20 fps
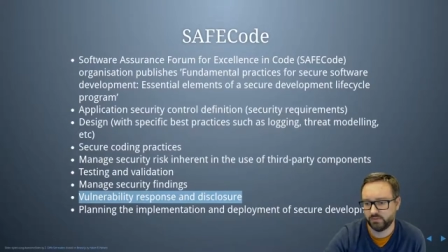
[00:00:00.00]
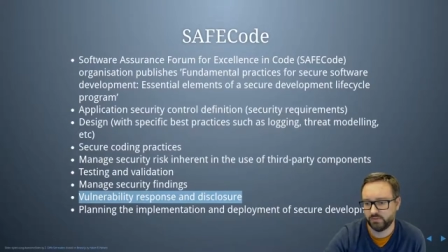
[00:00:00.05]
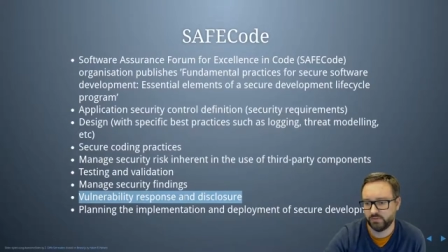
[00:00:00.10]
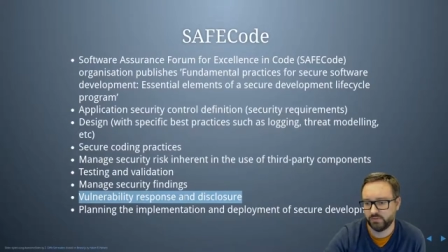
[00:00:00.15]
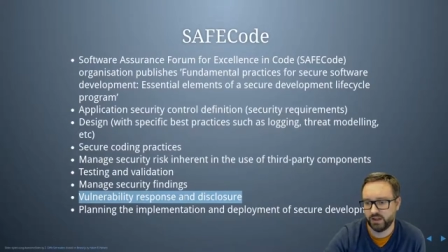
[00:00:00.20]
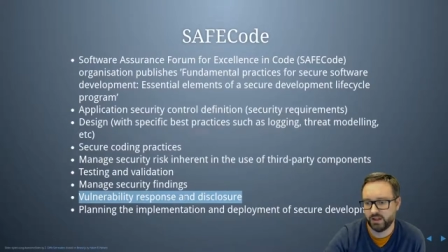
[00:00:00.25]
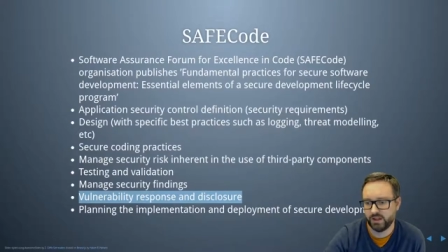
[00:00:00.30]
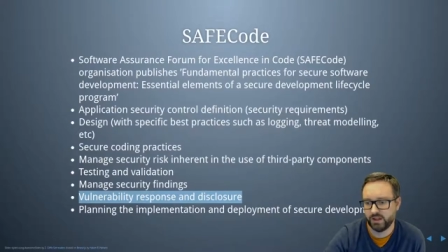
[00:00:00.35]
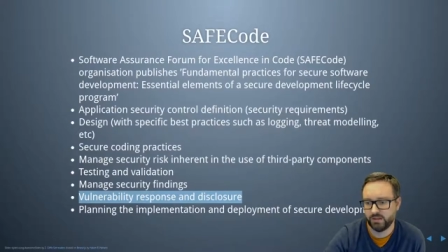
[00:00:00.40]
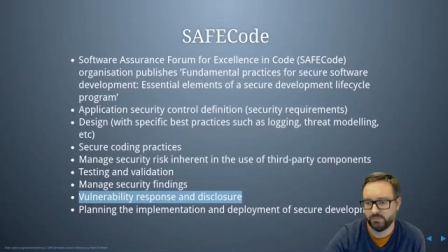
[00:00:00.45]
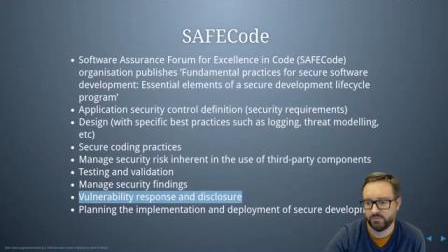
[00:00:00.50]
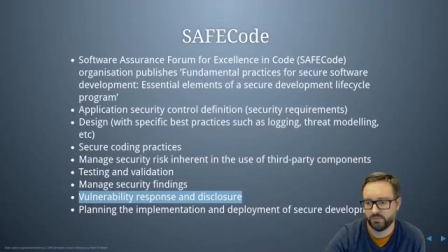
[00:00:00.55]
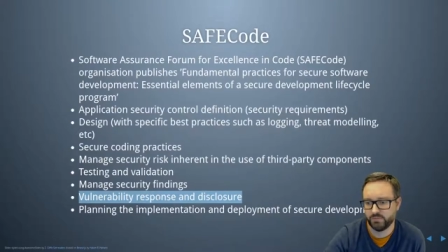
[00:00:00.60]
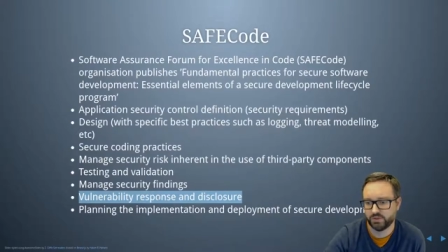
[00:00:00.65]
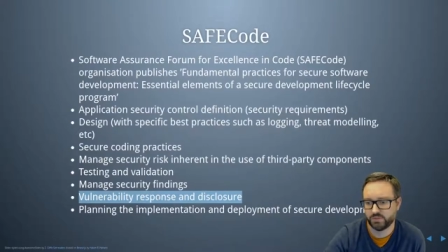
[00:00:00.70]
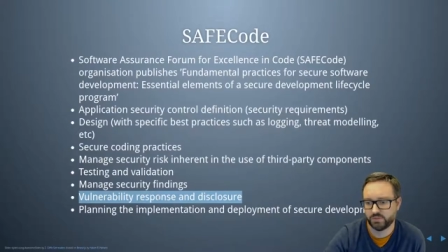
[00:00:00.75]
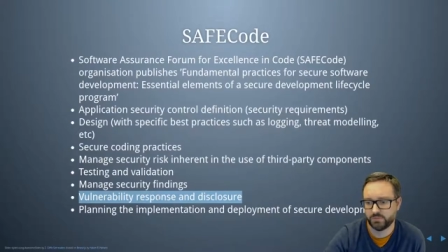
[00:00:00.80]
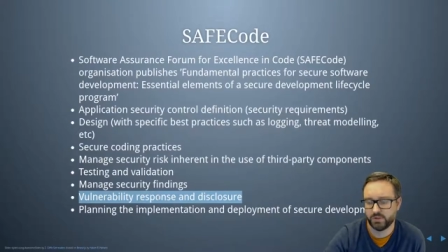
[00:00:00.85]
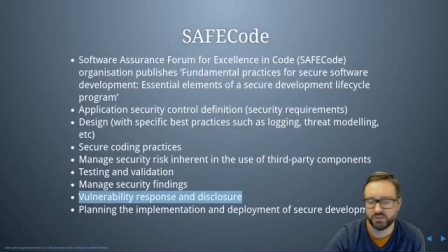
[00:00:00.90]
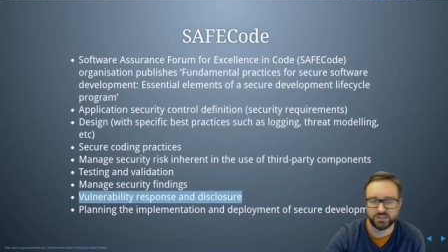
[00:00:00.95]
um,
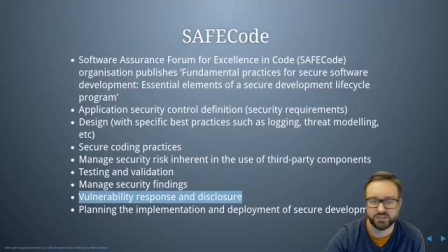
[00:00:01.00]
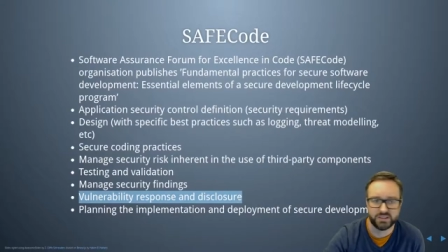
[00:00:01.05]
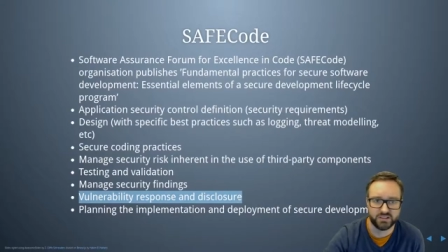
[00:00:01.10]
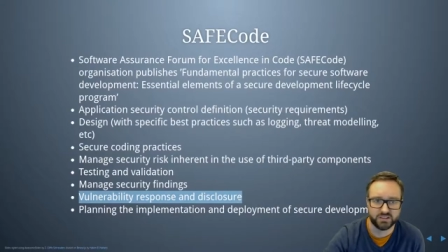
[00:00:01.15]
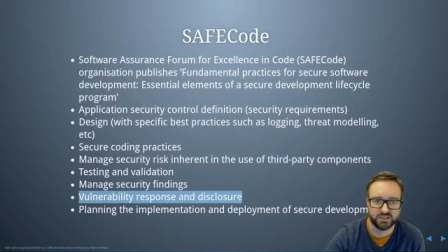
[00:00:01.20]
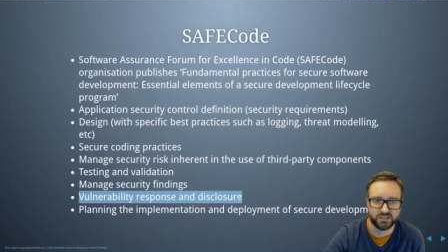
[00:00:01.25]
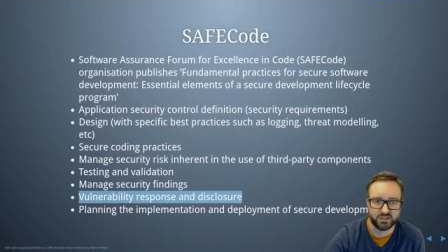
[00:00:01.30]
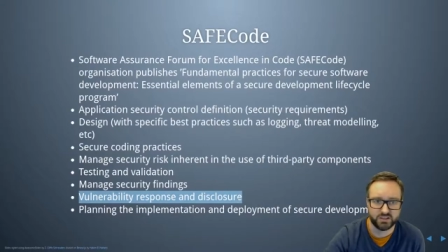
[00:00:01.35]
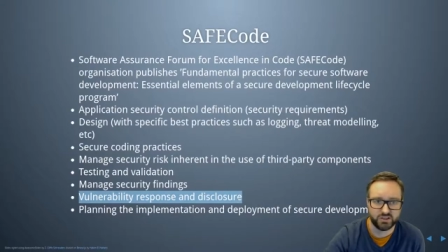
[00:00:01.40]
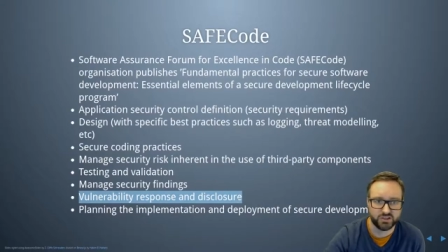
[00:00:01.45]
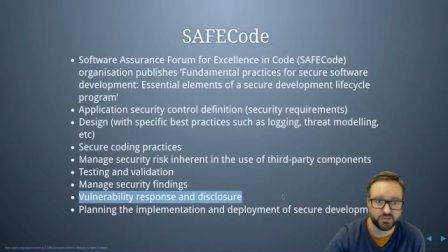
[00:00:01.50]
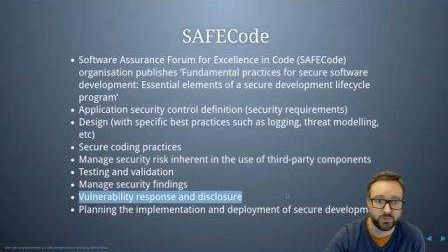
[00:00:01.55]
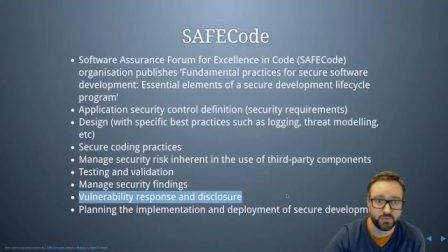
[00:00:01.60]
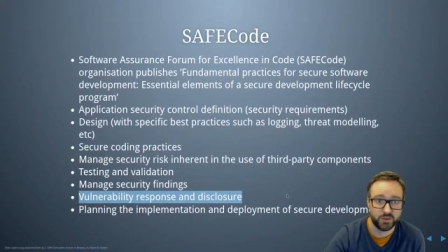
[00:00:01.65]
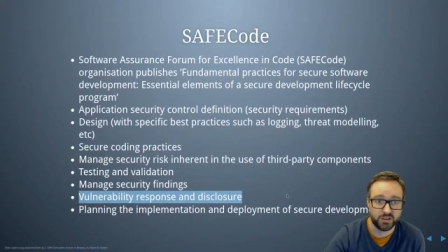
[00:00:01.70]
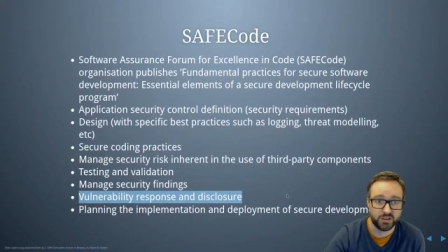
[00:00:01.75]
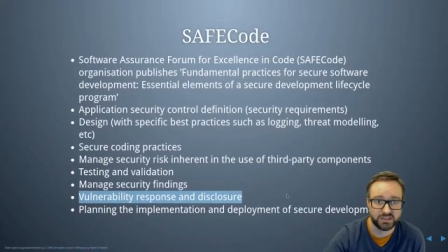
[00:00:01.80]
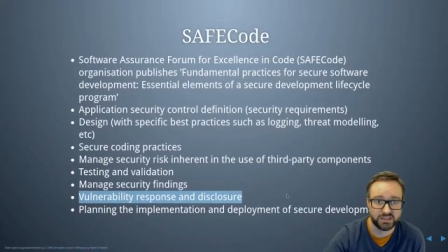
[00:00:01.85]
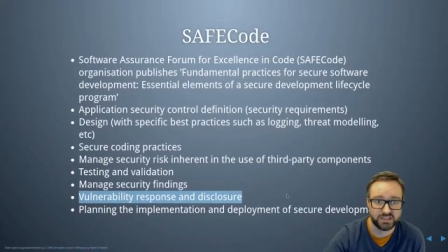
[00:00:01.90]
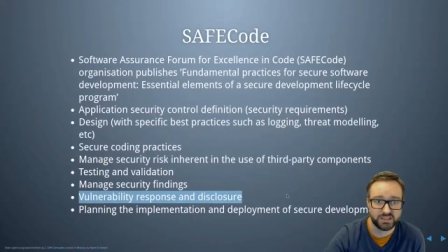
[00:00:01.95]
response and disclosure
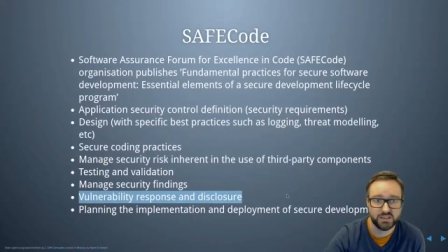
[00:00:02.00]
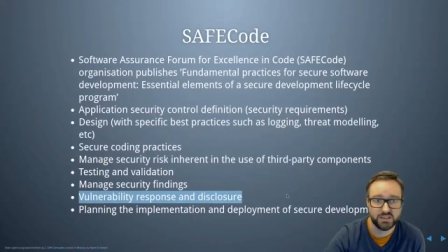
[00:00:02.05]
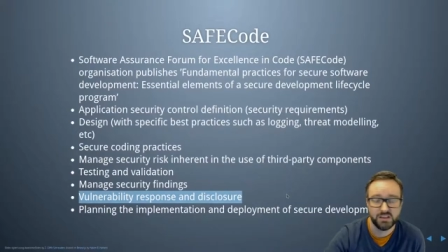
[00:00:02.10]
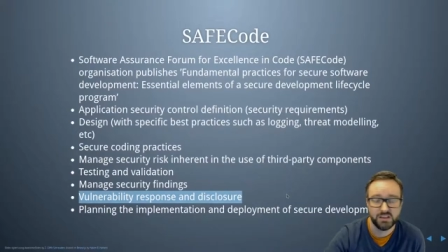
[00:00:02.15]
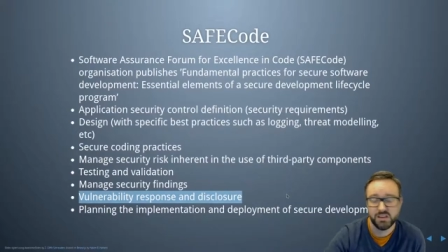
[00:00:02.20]
policy.